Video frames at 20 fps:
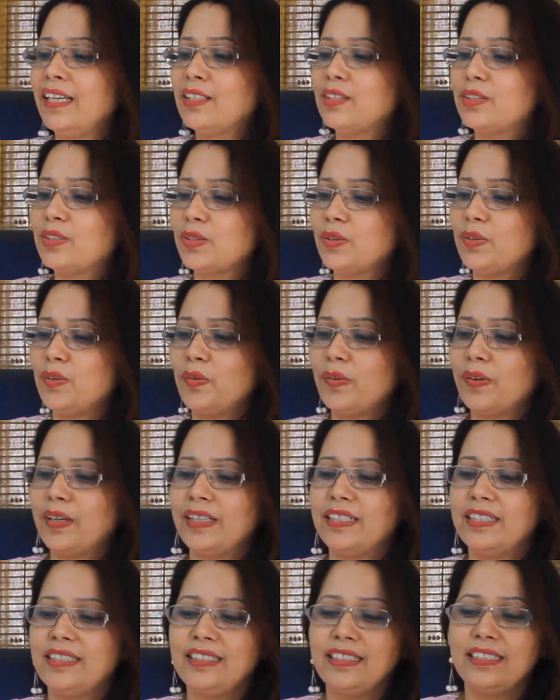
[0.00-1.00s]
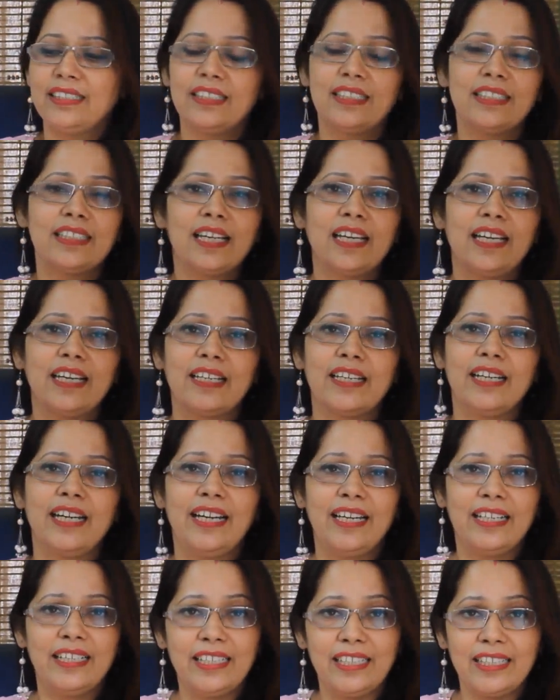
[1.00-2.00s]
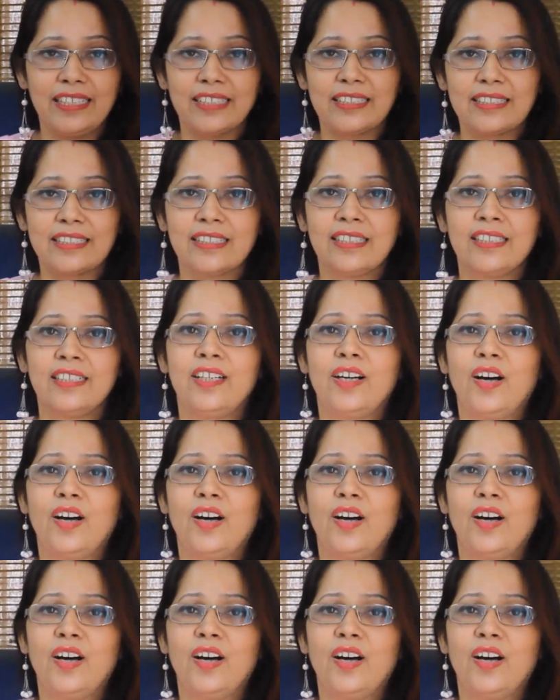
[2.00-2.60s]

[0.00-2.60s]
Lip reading: So diseases like headaches